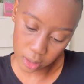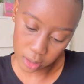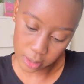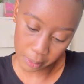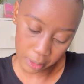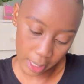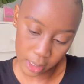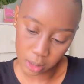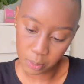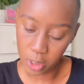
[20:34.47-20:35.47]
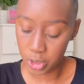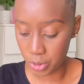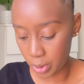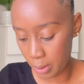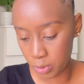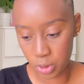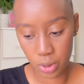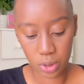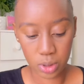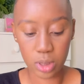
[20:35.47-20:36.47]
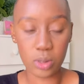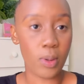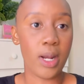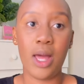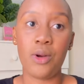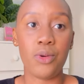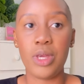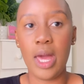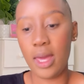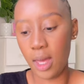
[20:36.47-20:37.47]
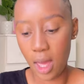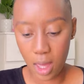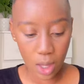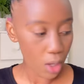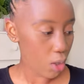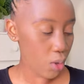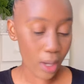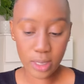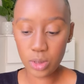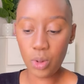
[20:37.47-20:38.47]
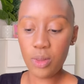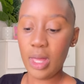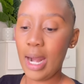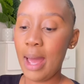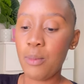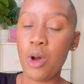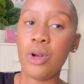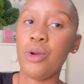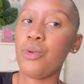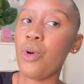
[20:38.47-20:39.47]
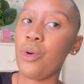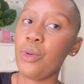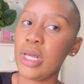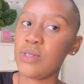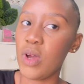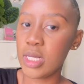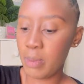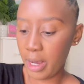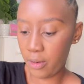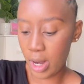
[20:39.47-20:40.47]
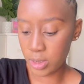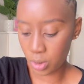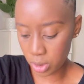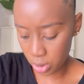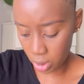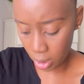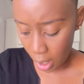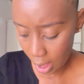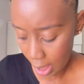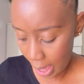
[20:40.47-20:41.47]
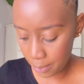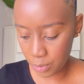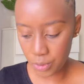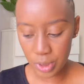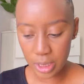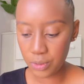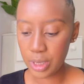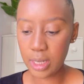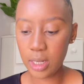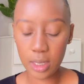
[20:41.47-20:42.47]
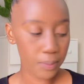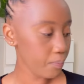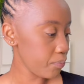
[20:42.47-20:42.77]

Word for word: double-ended brush okay i'm just gonna use this one i don't know again you guys know that i'm on a roll as far as my career is concerned i'm really really